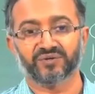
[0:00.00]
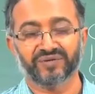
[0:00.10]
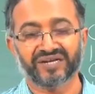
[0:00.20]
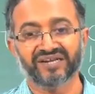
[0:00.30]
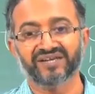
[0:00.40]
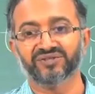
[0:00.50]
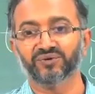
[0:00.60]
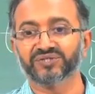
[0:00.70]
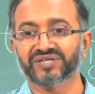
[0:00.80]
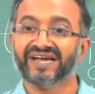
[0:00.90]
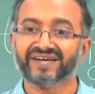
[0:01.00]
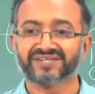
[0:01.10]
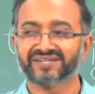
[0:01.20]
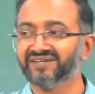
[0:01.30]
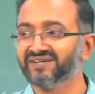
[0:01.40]
quickly those
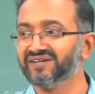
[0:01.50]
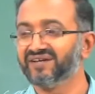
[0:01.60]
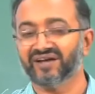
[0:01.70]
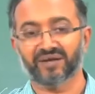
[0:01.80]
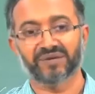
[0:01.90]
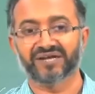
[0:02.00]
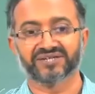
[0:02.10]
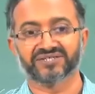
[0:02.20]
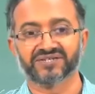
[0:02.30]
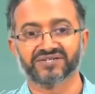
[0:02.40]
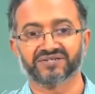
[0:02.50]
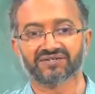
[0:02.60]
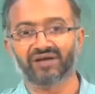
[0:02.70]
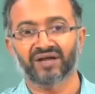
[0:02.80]
8 applications,